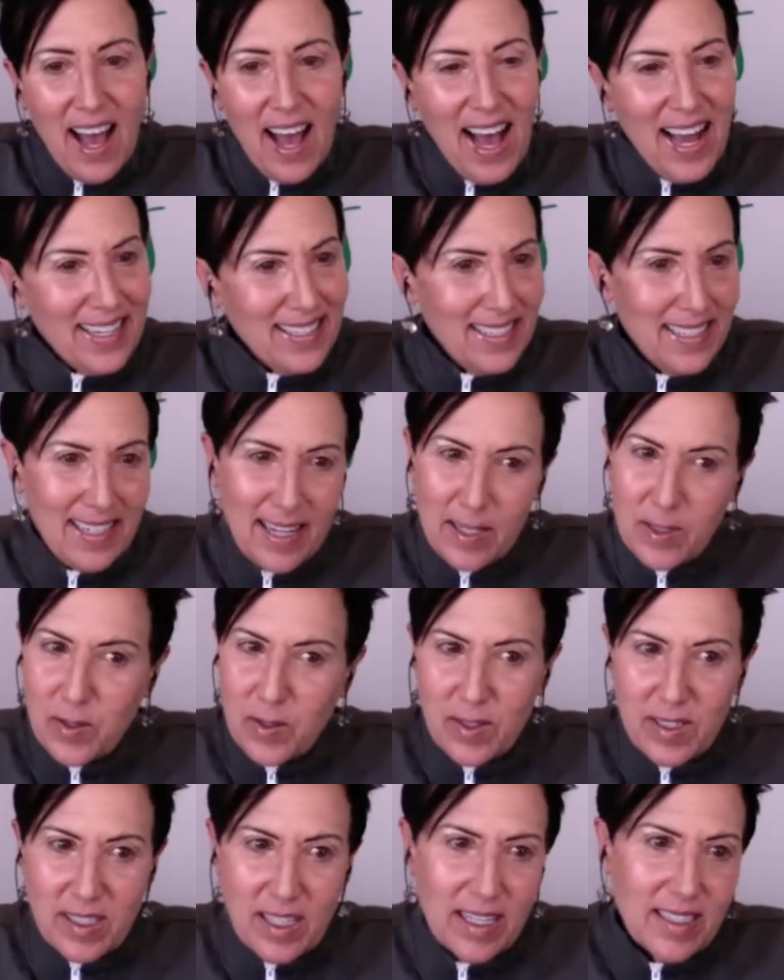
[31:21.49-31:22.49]
I didn't
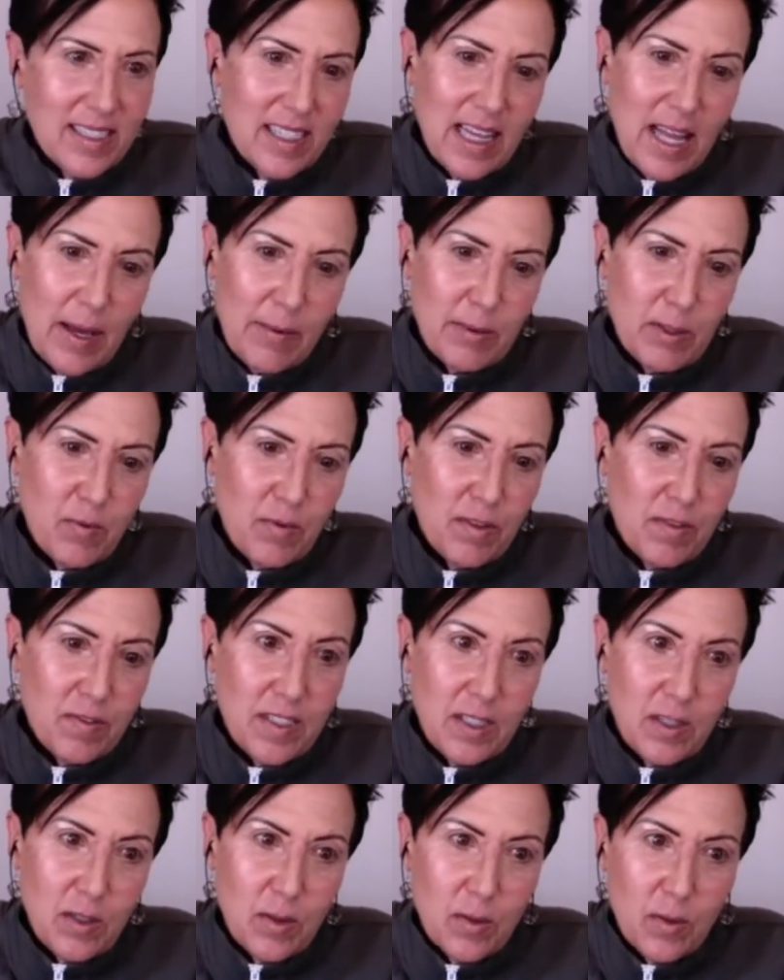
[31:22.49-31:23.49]
exercise till I was
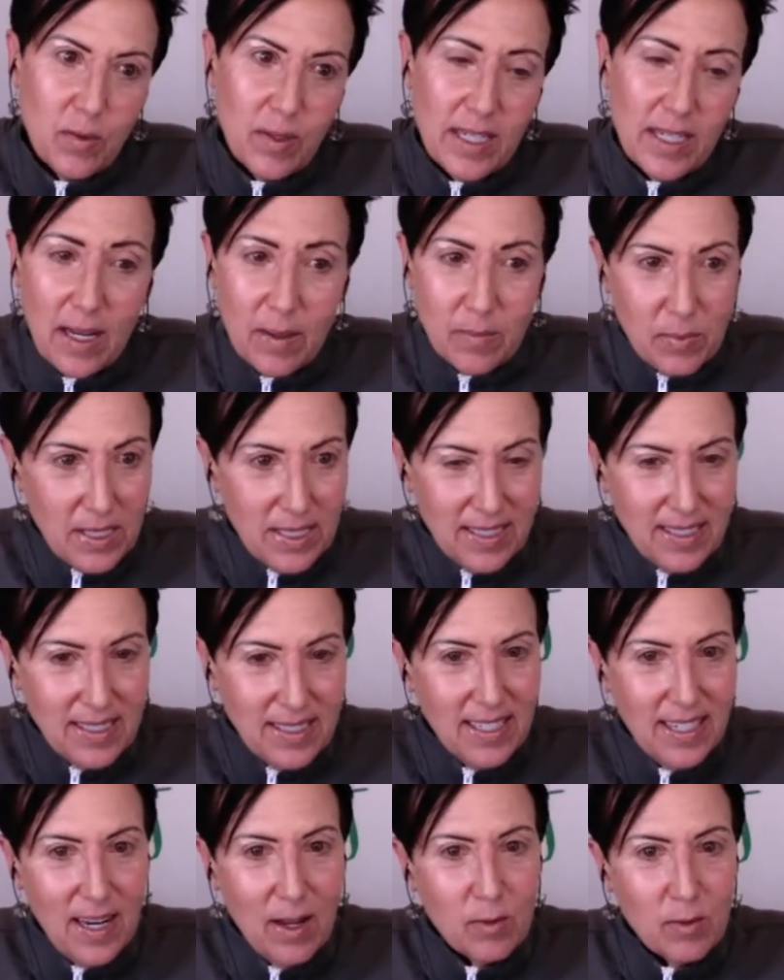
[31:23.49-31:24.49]
52 and I'm
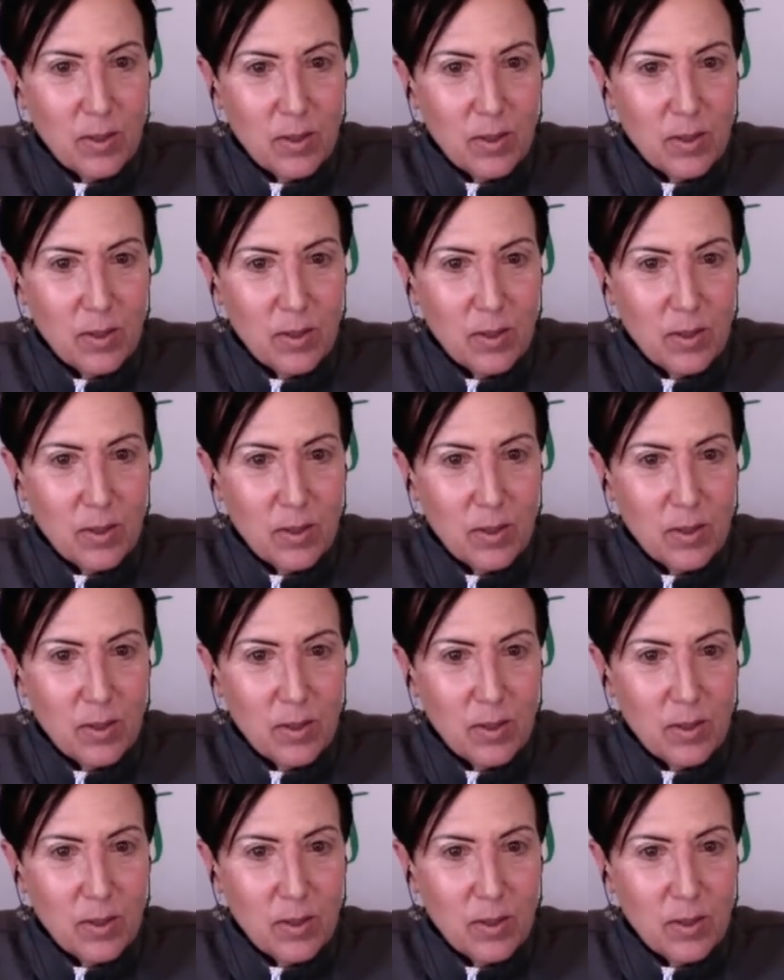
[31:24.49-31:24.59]
60 now.